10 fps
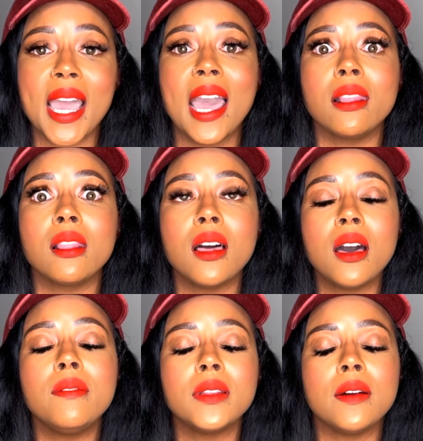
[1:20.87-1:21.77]
I
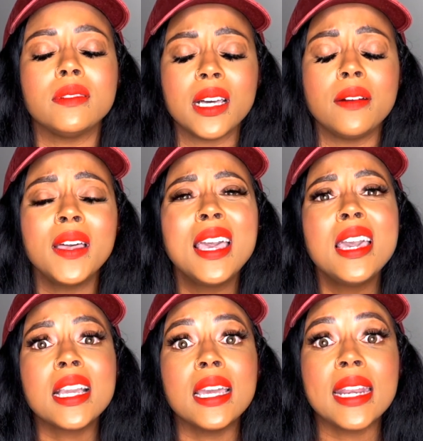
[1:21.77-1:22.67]
love, love, love
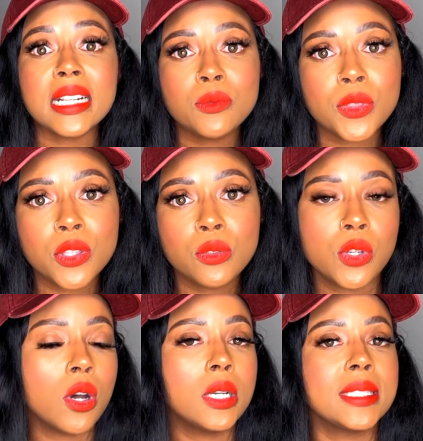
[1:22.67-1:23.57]
connecting with you dolls.